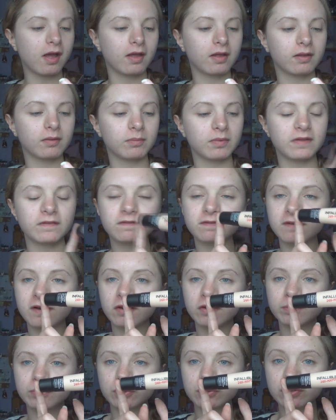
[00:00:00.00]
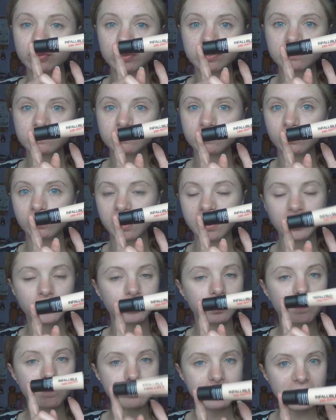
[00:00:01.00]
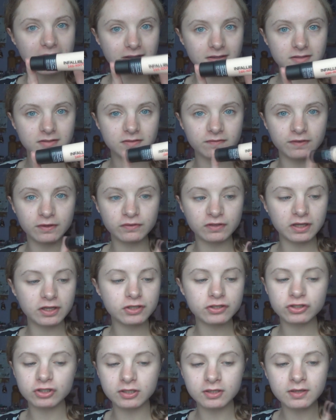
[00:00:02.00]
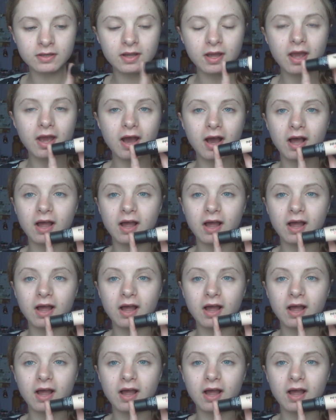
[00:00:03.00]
Infallible 24-hour matte foundation.